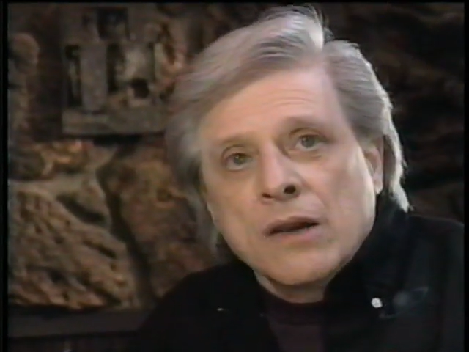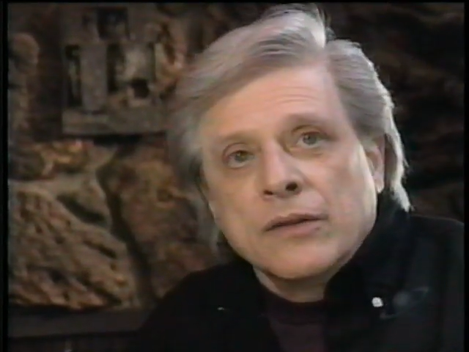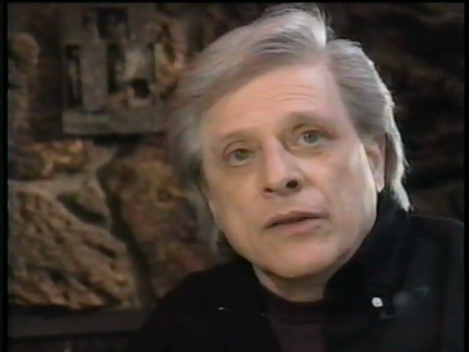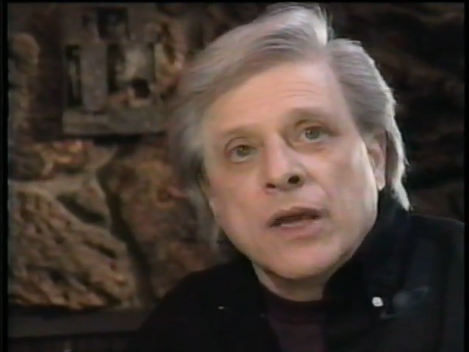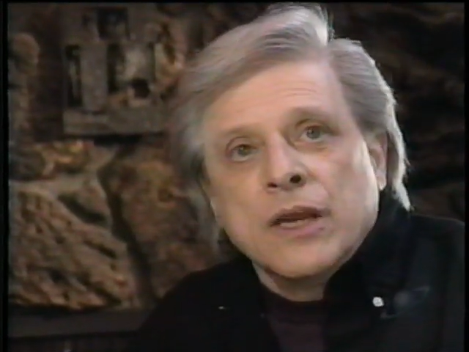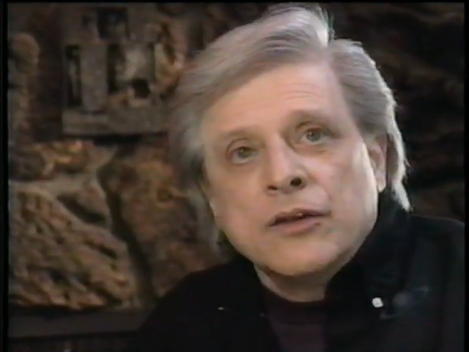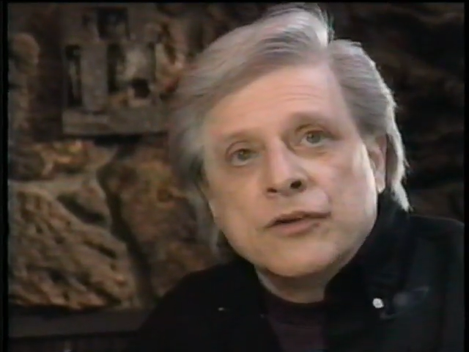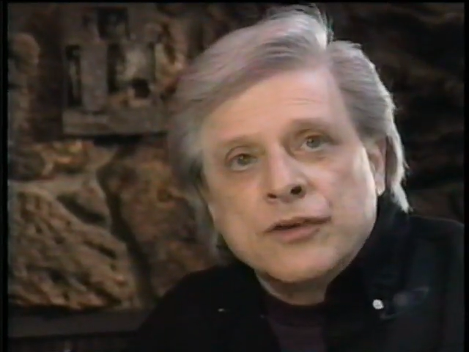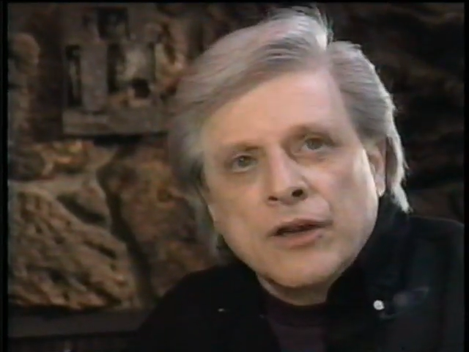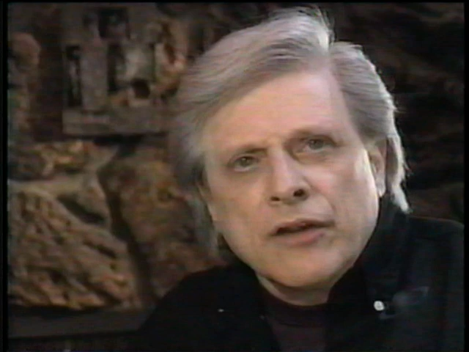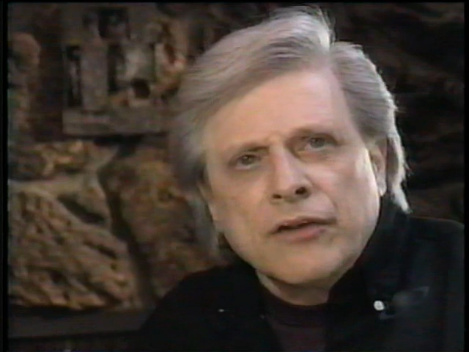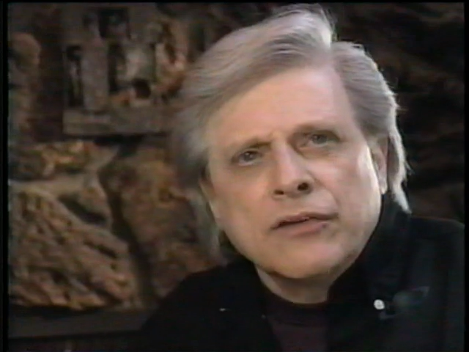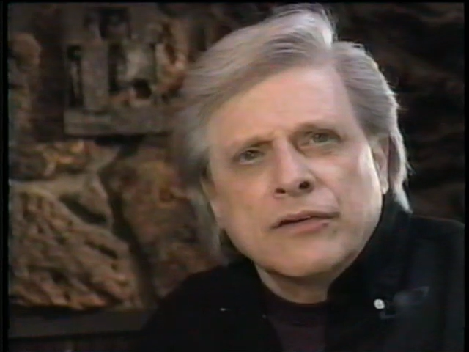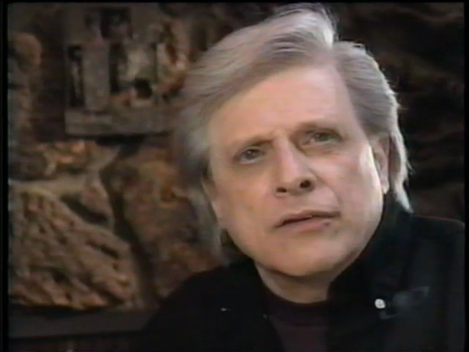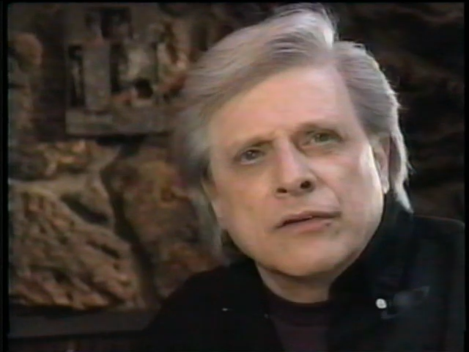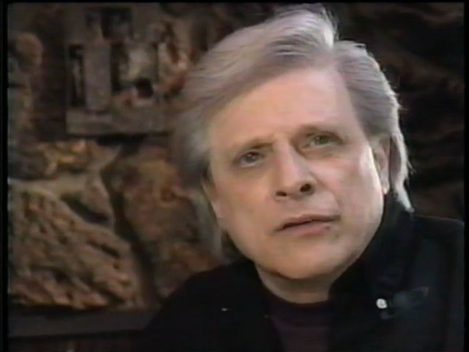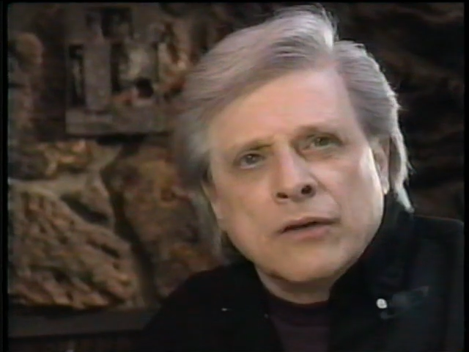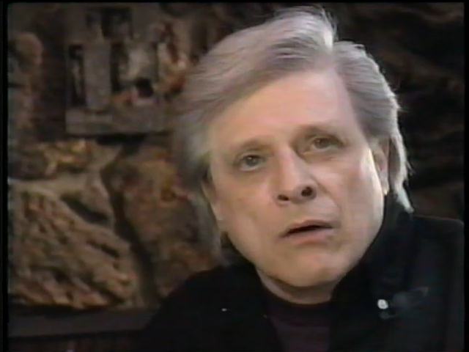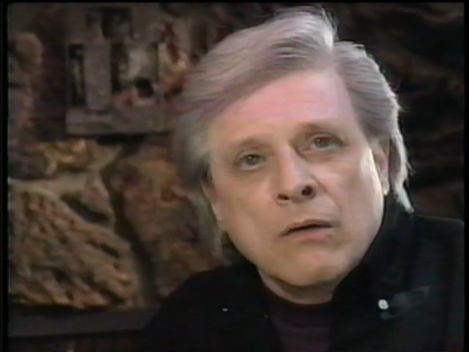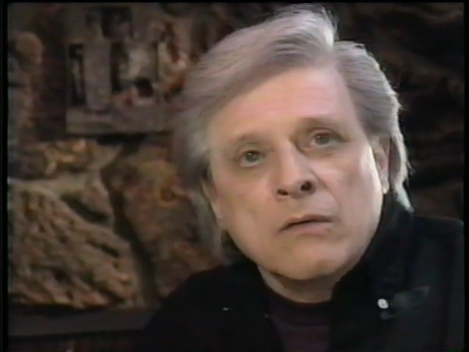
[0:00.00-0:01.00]
They just
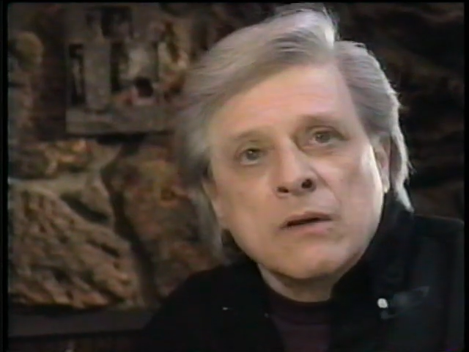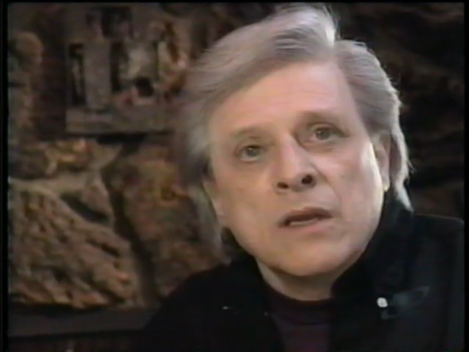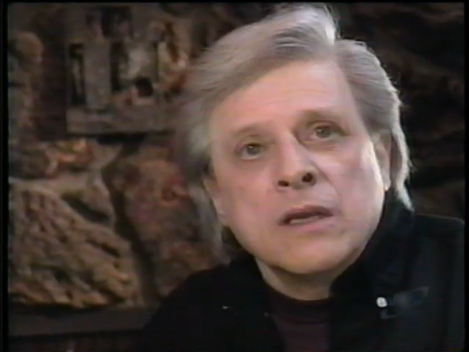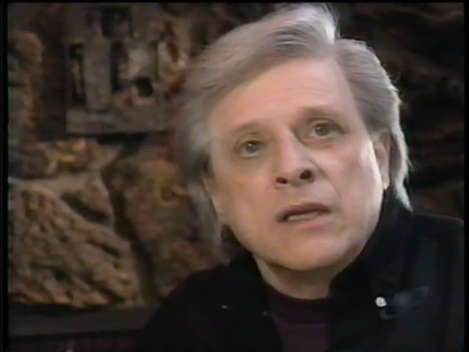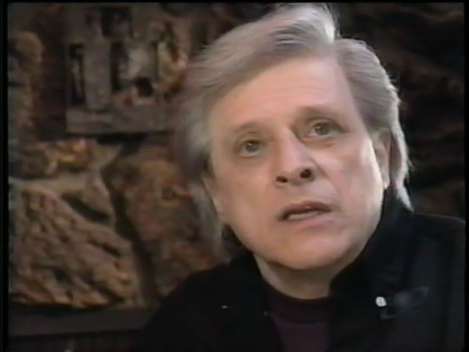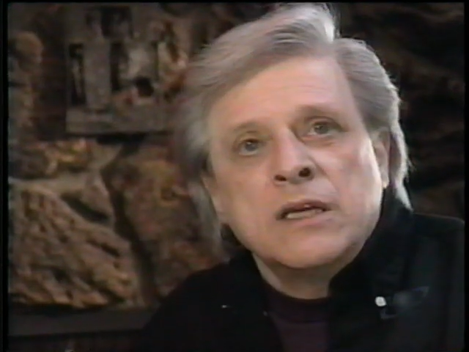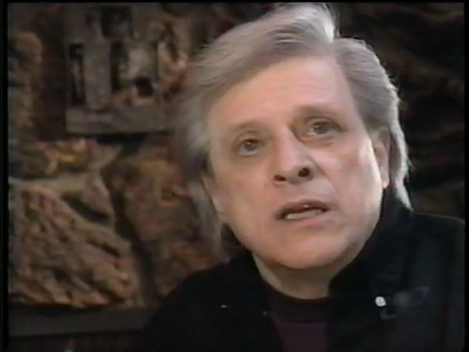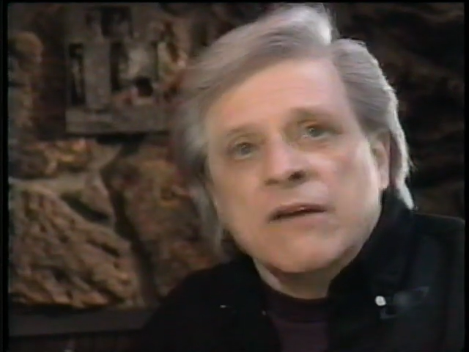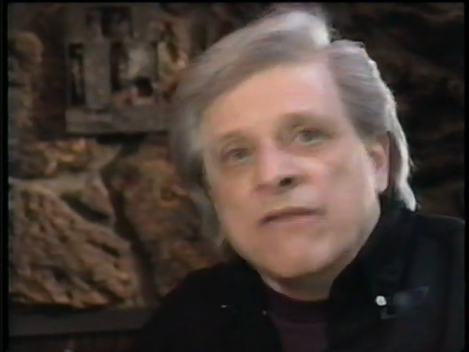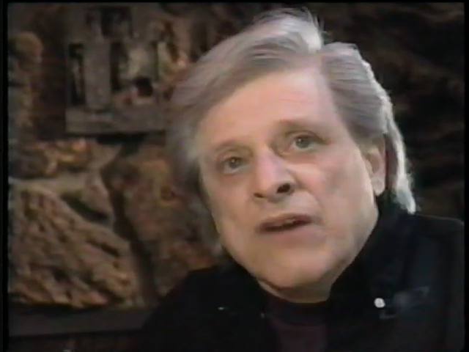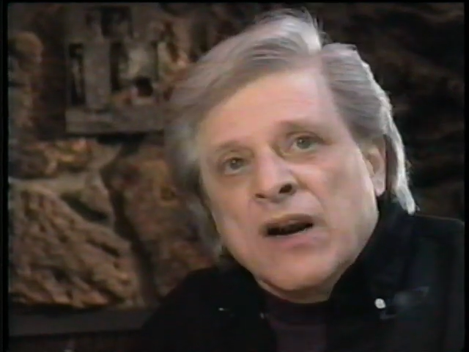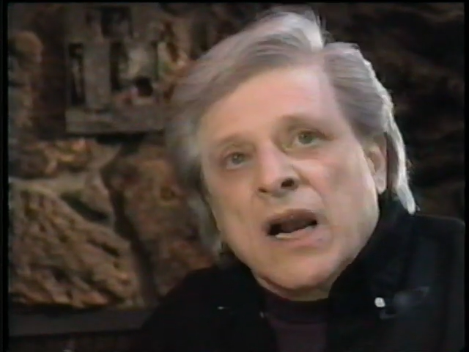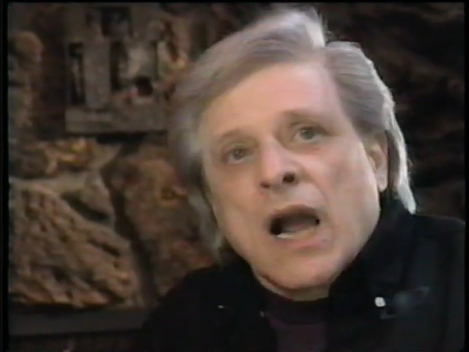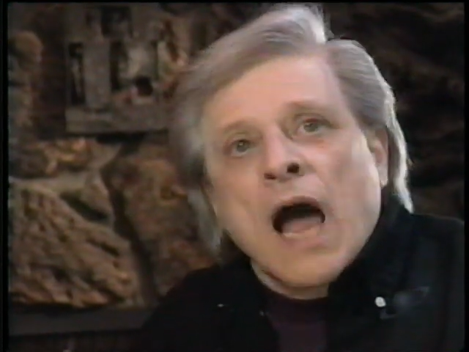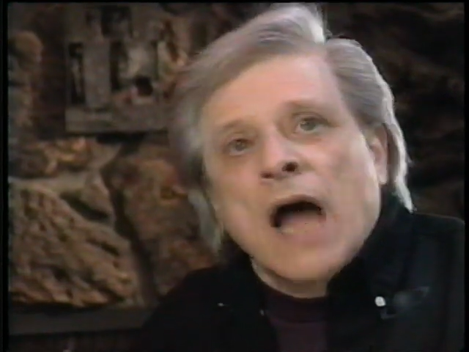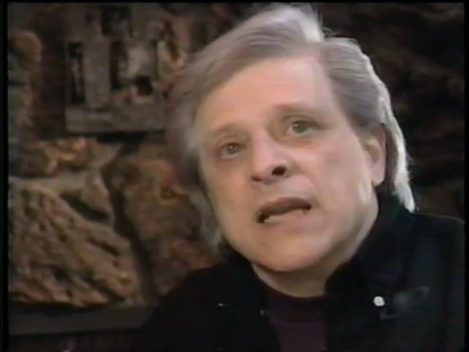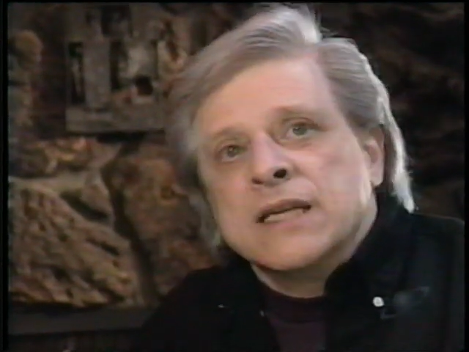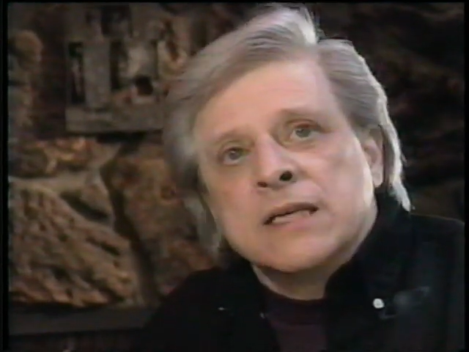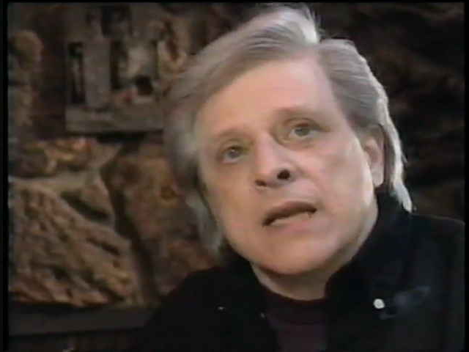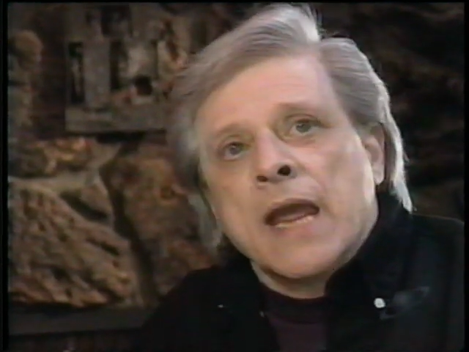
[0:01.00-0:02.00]
don't give a
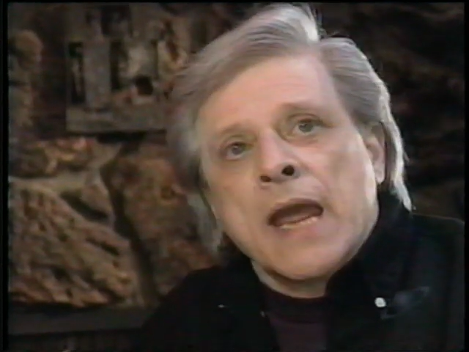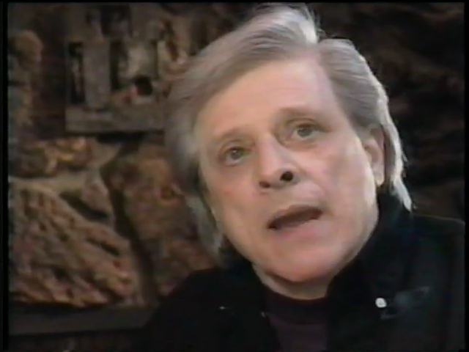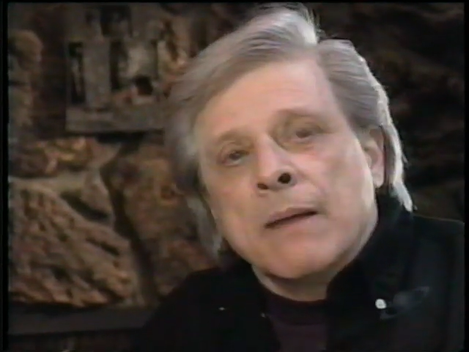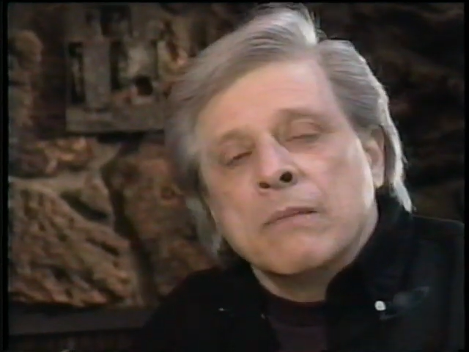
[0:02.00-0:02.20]
damn.